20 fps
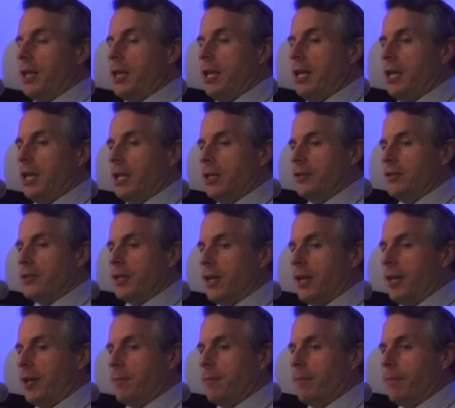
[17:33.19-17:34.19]
and
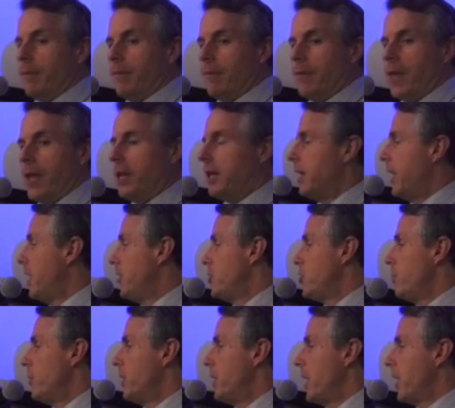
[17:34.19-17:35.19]
um,
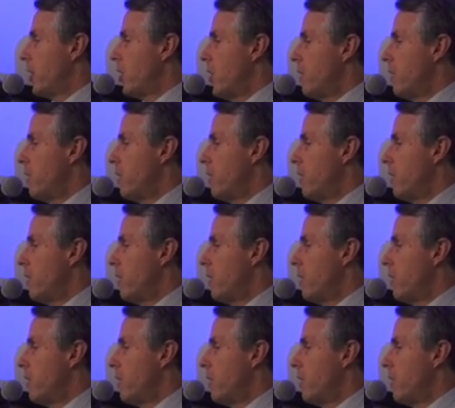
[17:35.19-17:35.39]
engage him in that